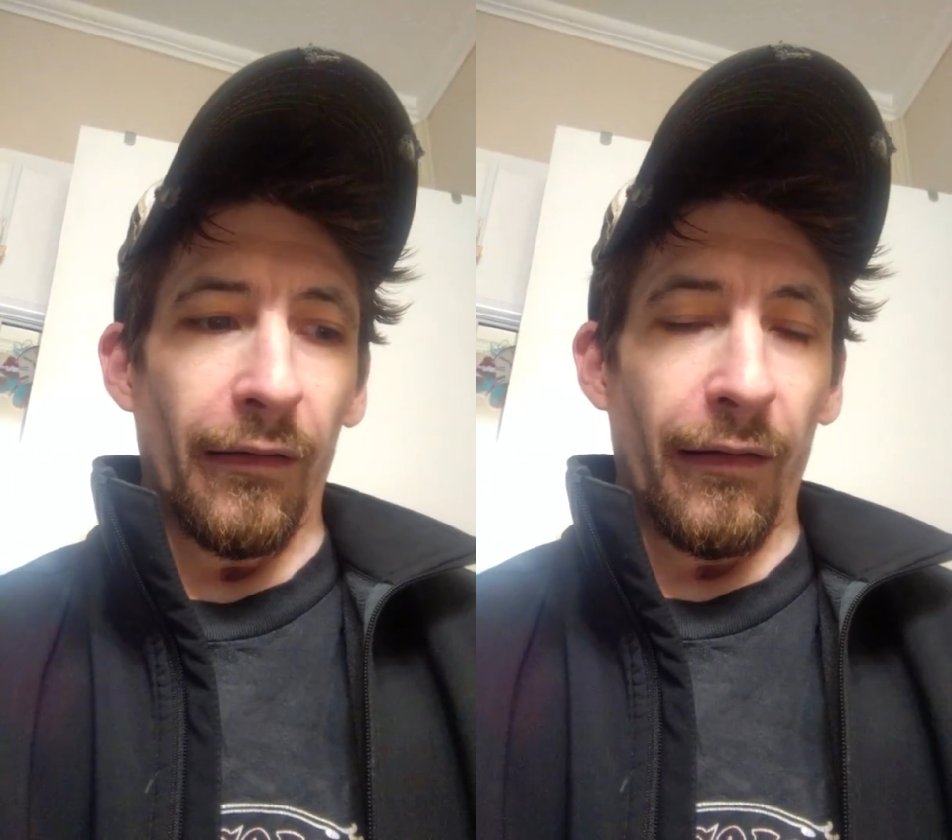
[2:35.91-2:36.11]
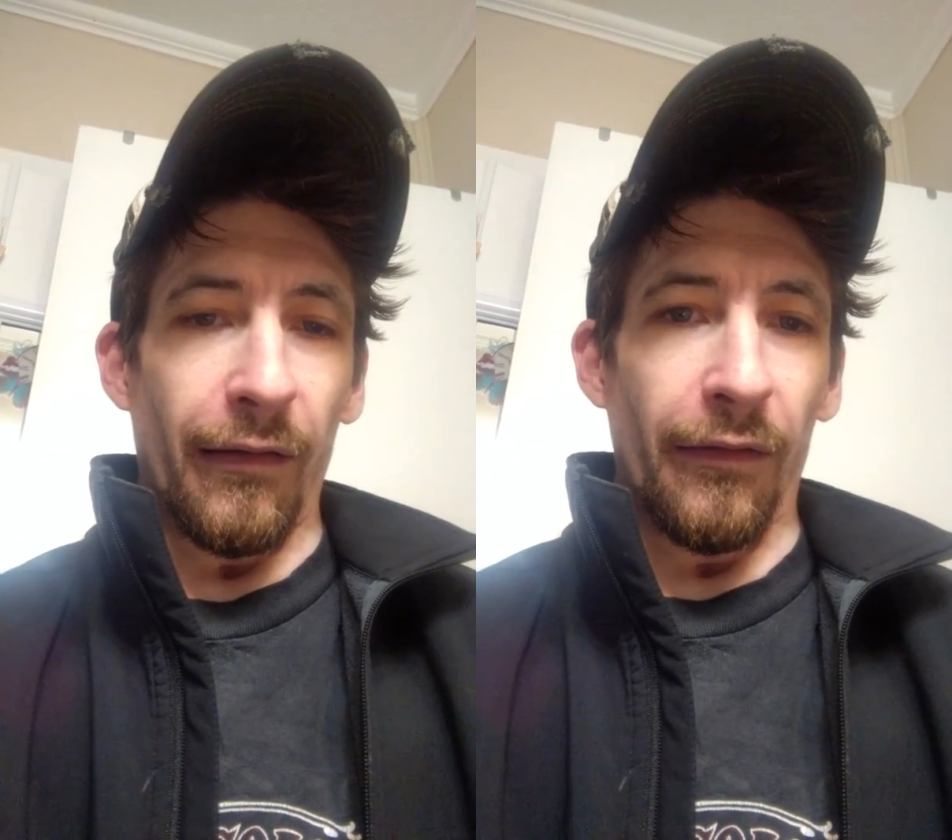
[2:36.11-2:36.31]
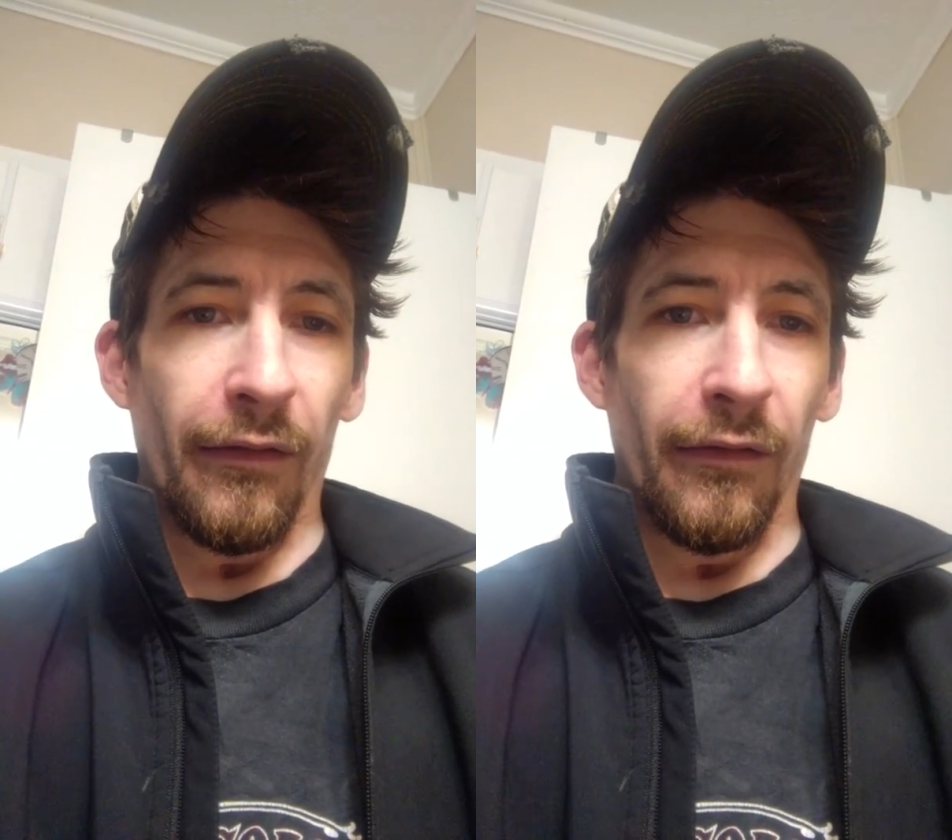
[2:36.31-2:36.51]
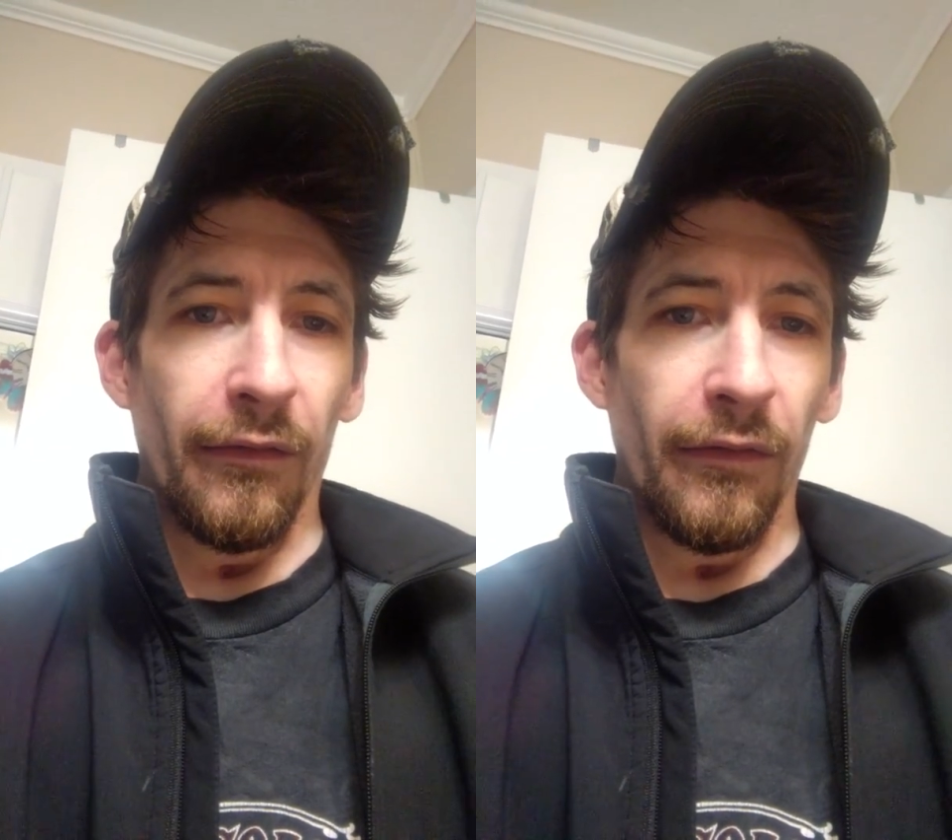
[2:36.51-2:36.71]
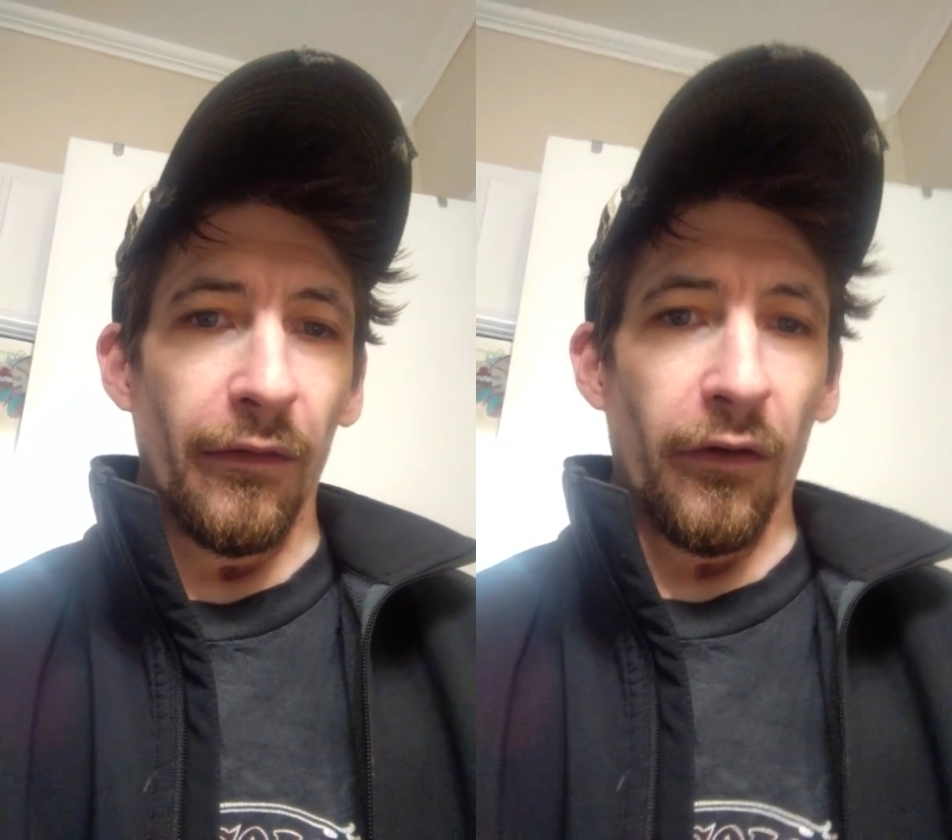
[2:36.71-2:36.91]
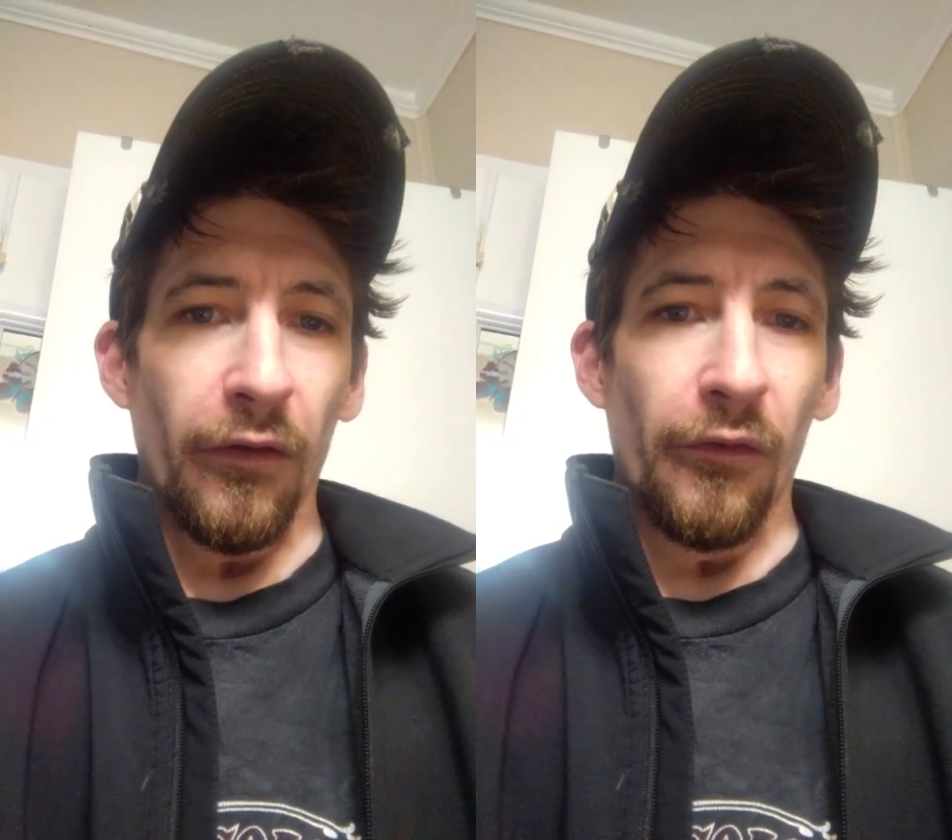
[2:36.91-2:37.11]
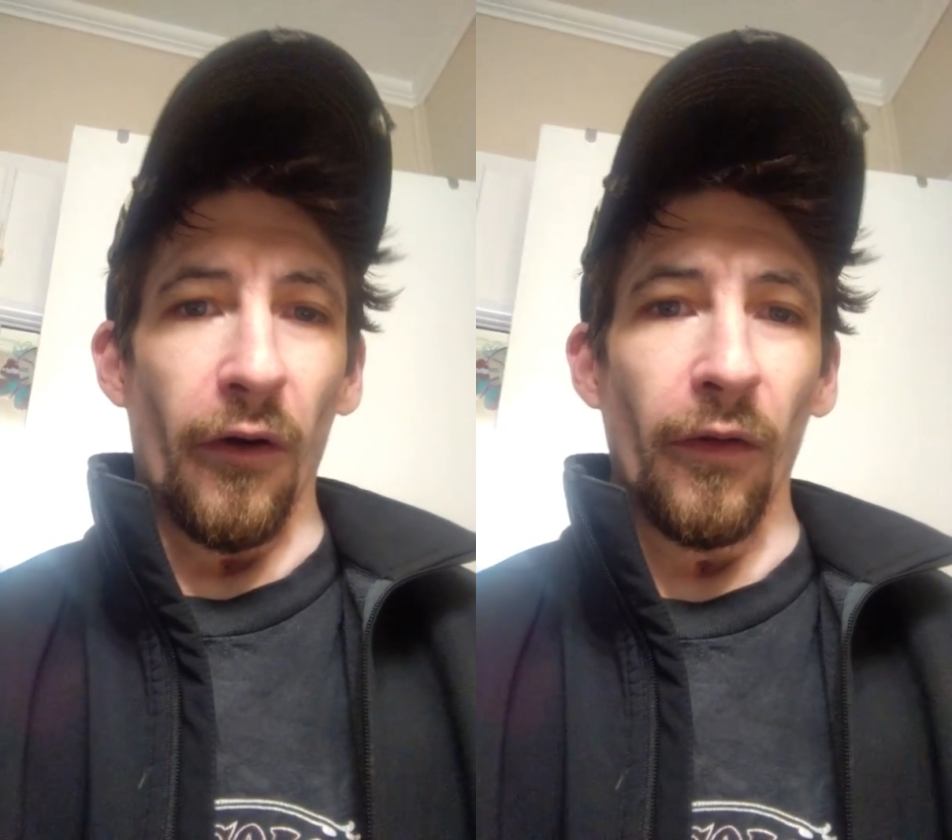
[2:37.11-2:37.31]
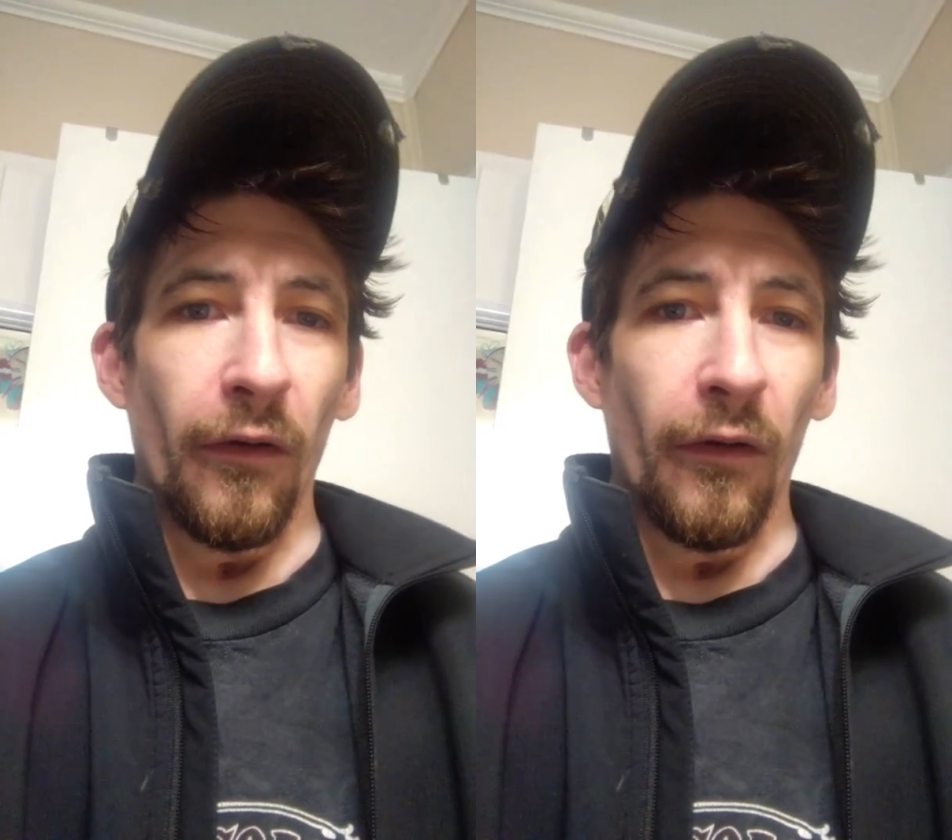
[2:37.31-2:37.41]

into the control